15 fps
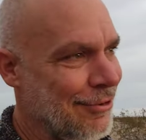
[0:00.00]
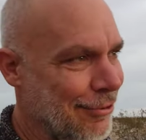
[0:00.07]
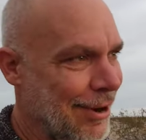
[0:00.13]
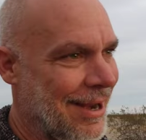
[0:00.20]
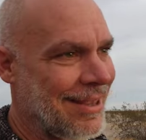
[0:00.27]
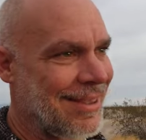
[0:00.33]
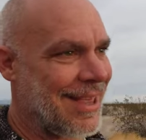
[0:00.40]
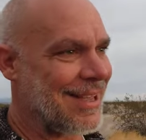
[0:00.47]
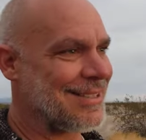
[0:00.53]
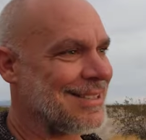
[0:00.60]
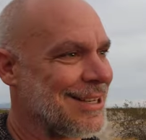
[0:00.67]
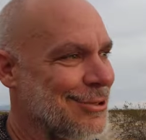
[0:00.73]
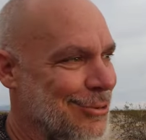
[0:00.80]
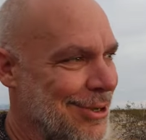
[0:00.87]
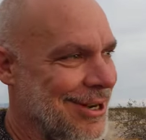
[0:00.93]
rein that
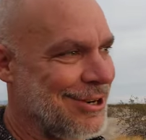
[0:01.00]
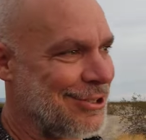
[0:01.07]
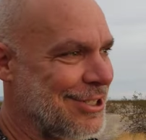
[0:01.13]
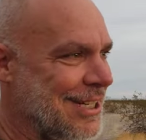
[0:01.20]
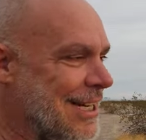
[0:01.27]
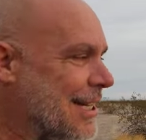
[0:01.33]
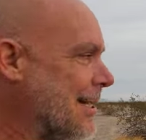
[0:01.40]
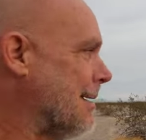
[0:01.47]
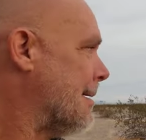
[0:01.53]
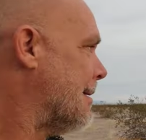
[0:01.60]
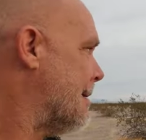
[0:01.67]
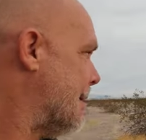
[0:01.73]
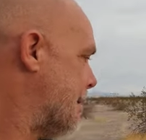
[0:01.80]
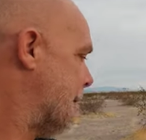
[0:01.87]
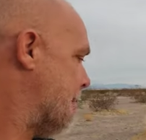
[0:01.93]
sexual energy in.
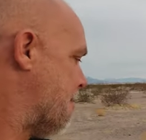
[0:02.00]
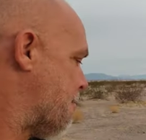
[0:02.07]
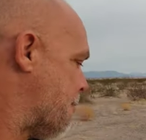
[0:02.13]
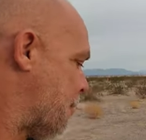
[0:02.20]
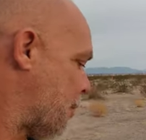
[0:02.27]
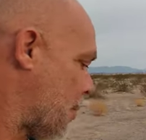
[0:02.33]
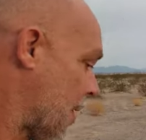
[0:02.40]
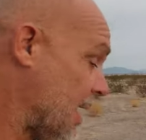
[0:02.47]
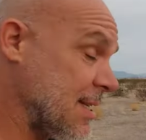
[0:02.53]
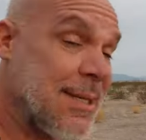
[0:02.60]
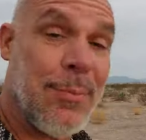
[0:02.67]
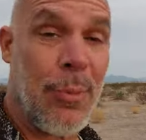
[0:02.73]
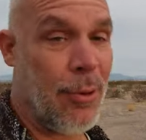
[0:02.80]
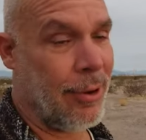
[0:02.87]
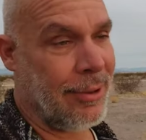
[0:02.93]

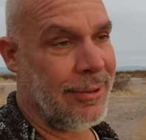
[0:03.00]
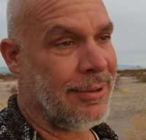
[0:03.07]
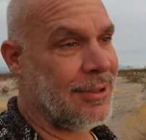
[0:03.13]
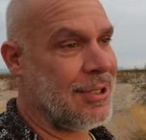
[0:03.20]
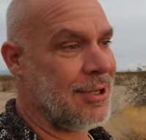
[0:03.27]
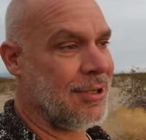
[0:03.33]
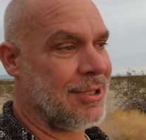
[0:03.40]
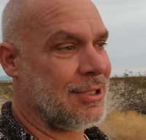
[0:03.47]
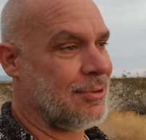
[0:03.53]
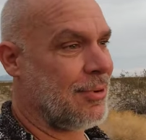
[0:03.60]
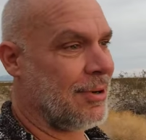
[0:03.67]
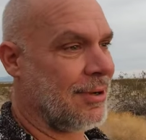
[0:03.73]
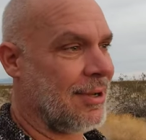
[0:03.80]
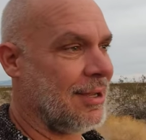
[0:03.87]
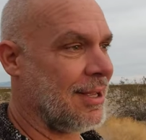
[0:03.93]
It's important too, because you
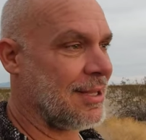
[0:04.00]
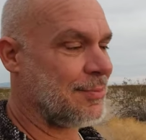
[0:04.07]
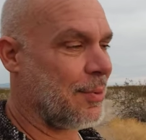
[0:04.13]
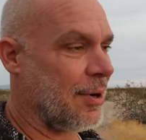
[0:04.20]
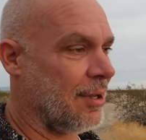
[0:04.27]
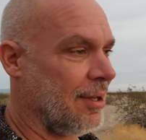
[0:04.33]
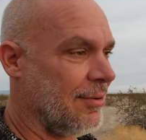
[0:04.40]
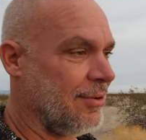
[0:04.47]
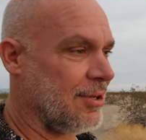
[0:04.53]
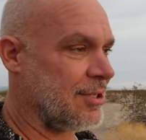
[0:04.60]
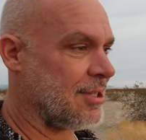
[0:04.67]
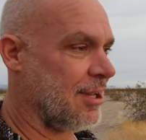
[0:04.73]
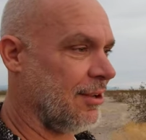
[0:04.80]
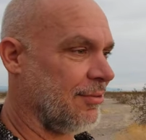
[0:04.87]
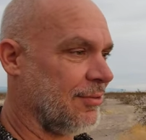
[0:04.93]
want to, that's part of loving
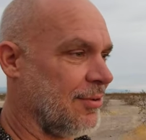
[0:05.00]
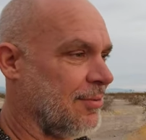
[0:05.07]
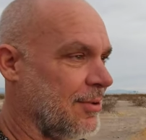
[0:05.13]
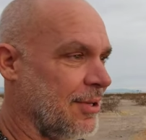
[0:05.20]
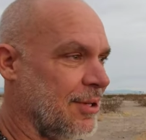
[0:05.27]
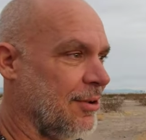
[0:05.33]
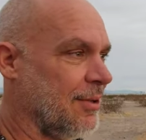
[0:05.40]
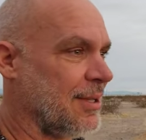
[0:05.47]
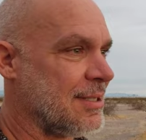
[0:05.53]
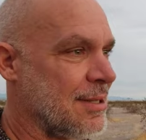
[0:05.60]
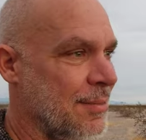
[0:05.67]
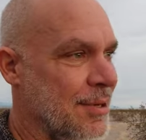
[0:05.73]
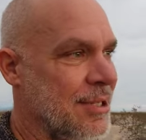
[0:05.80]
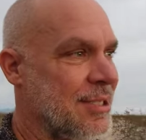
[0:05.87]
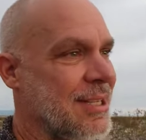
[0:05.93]
yourself, when you don't let
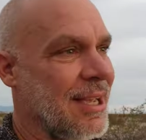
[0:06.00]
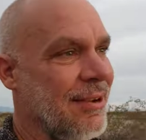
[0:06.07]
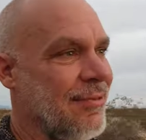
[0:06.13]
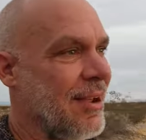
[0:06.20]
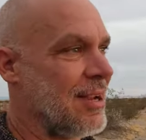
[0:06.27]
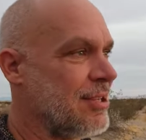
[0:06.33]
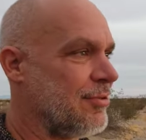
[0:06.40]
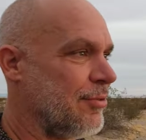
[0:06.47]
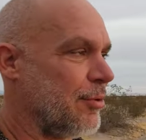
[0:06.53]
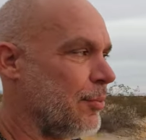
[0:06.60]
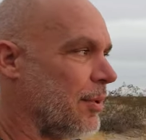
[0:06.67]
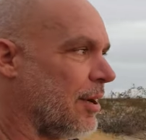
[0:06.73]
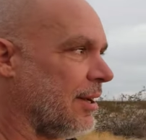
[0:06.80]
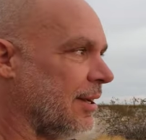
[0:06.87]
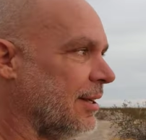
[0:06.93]
somebody just take advantage of your
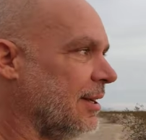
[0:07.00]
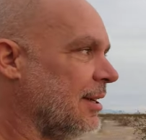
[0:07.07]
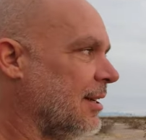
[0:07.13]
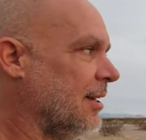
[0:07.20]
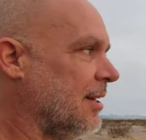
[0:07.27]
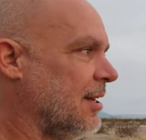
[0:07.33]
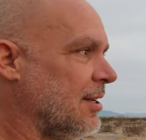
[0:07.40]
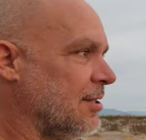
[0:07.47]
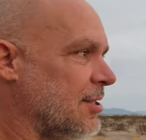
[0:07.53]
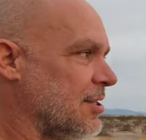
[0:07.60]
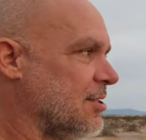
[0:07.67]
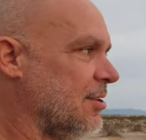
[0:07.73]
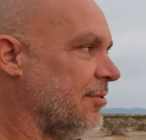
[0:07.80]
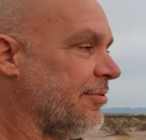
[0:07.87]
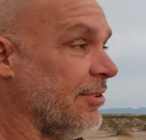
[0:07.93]
body
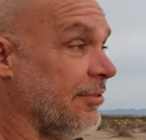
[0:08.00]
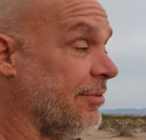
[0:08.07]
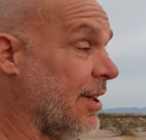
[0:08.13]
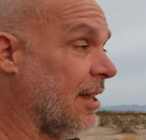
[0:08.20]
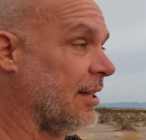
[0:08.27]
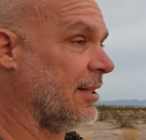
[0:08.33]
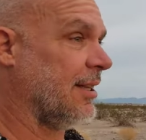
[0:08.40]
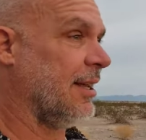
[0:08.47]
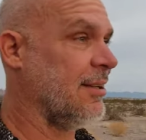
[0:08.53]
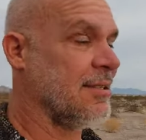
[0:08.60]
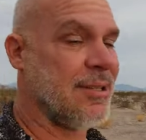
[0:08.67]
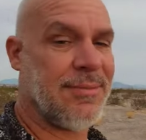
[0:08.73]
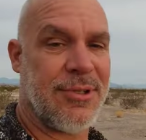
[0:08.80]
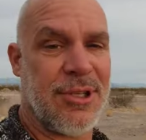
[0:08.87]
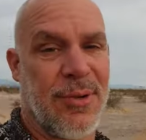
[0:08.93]
just so you feel validated
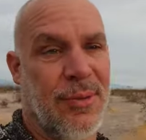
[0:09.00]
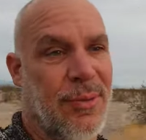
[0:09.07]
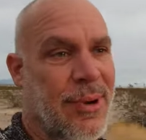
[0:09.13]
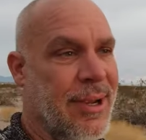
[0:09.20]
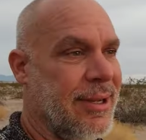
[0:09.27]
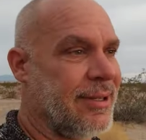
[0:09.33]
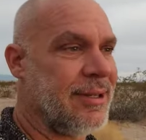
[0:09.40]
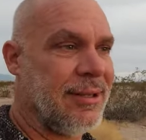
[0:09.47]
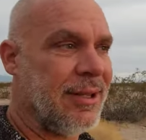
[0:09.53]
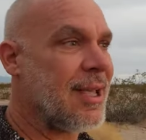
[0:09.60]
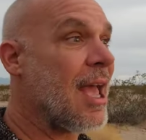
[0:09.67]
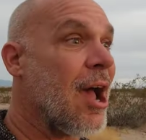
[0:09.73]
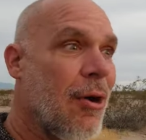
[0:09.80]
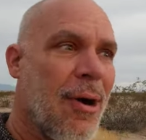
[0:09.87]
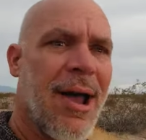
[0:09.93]
in some stupid way.
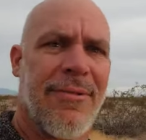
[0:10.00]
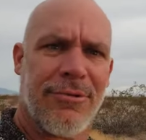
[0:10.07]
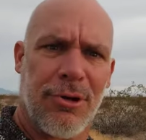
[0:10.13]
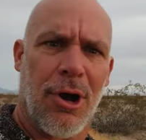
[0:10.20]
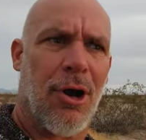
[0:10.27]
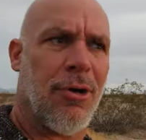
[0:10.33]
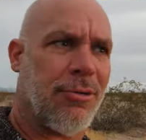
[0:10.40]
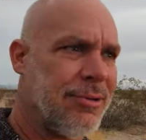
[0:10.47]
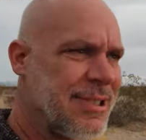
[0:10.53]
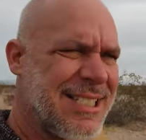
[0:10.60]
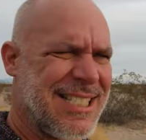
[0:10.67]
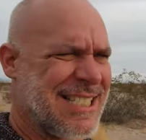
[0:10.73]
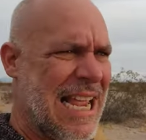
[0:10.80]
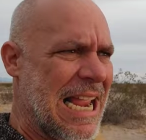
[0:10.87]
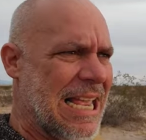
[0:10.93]
Look how I've grown.
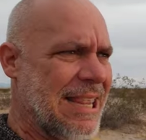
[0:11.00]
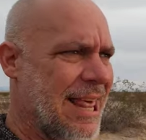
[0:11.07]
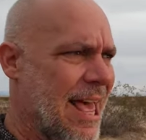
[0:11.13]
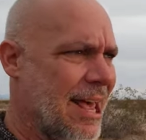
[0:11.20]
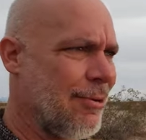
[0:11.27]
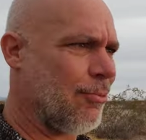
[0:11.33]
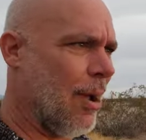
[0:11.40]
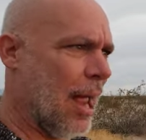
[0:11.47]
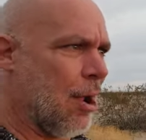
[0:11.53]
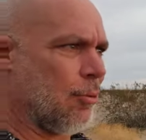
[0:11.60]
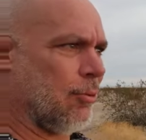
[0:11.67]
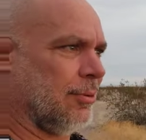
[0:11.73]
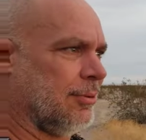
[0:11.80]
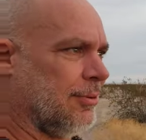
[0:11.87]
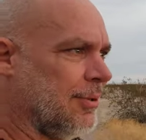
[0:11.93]
Just saying that. Wow.
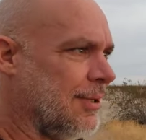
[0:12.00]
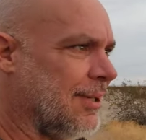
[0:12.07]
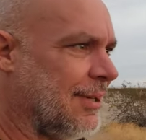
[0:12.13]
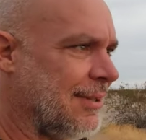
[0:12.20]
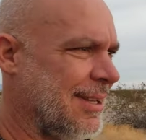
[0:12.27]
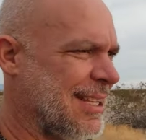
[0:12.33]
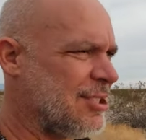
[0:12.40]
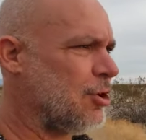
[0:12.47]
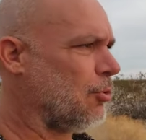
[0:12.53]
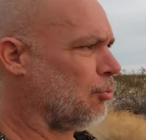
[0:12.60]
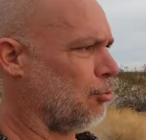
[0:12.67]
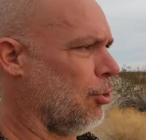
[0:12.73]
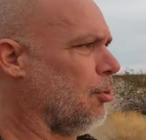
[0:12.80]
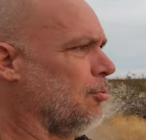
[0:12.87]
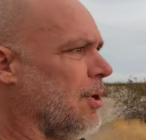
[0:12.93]
That's
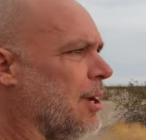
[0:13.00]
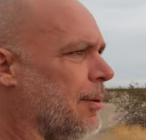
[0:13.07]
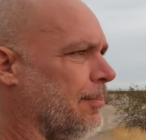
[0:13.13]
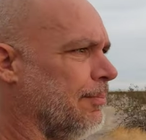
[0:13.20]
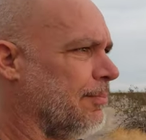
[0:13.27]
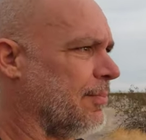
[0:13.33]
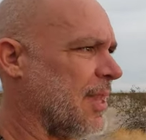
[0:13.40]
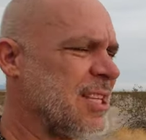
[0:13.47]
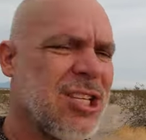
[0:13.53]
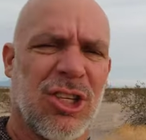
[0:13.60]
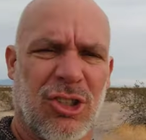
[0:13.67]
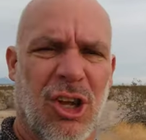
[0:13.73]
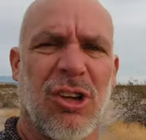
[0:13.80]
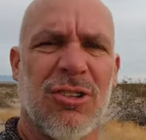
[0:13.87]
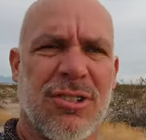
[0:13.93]
so grown up. That's
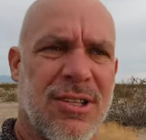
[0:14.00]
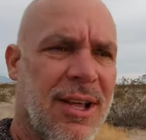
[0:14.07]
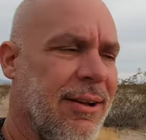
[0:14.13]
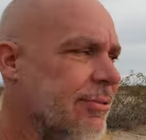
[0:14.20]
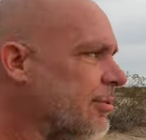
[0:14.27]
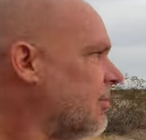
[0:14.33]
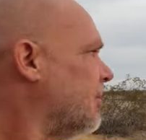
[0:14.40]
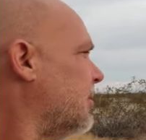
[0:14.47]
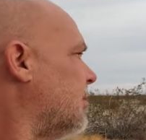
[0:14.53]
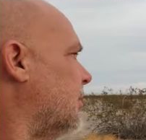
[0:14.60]
adult stuff.